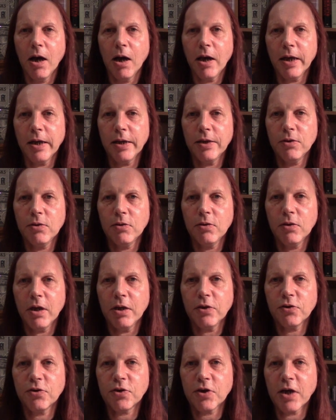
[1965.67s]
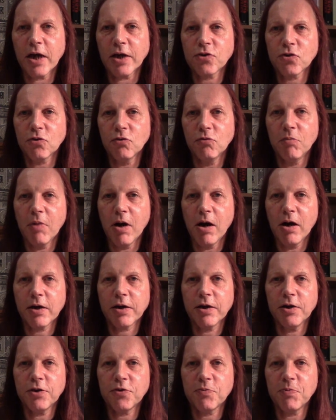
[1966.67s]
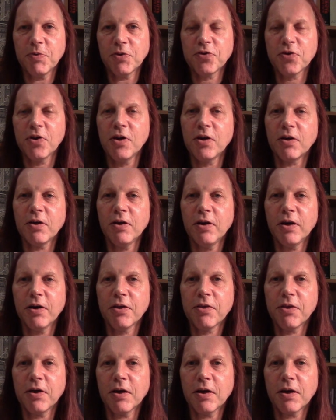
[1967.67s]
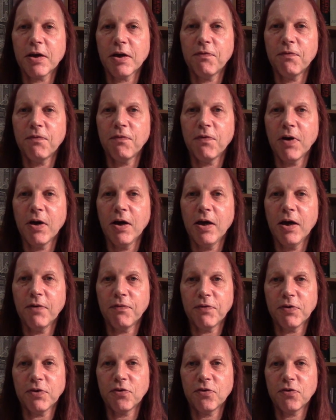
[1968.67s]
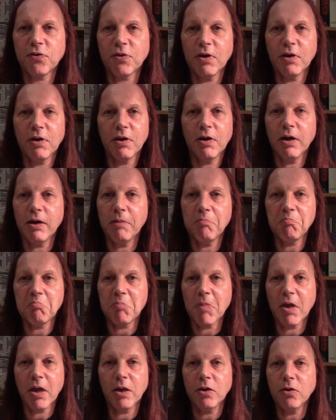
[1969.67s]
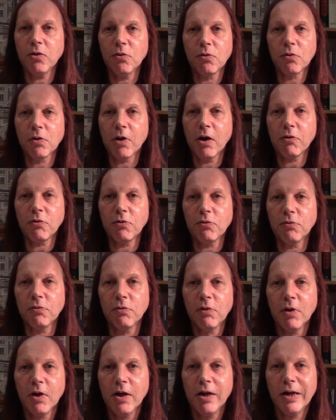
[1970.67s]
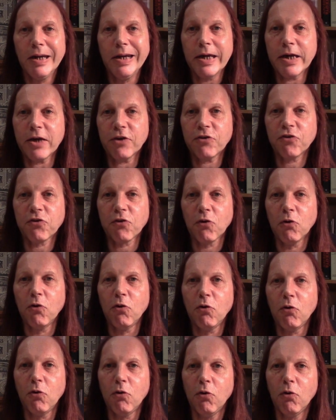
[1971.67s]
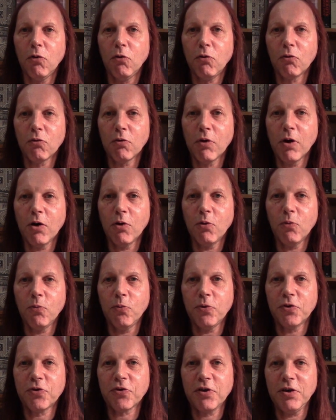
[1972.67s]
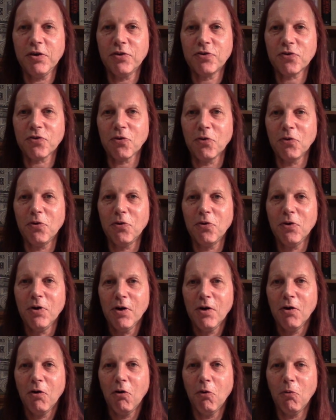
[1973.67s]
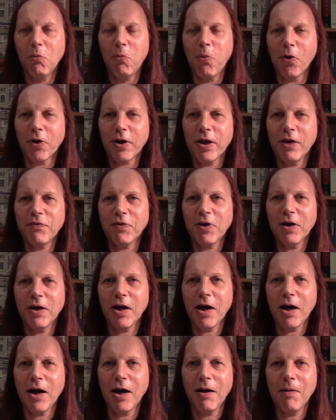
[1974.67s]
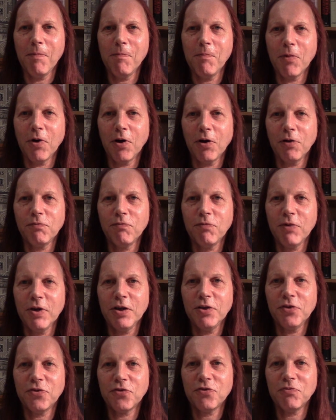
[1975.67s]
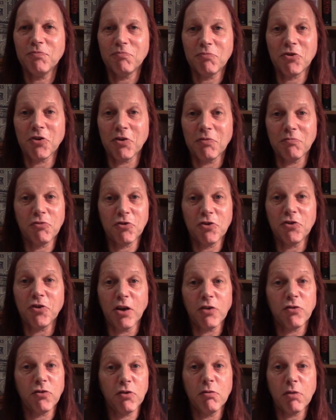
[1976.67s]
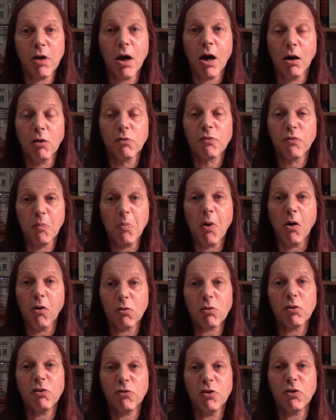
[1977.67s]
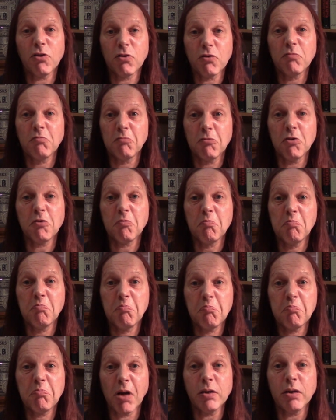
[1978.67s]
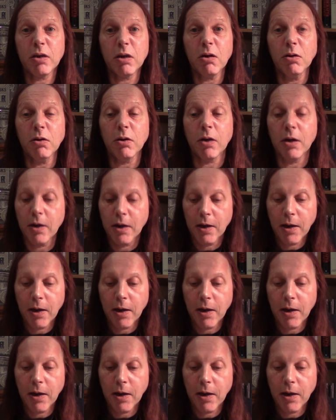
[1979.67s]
in international markets, but certainly I think if it's in your local liquor store or whiskey store or whatever, I really suggest you get hold of a bottle, because it's just bloody good.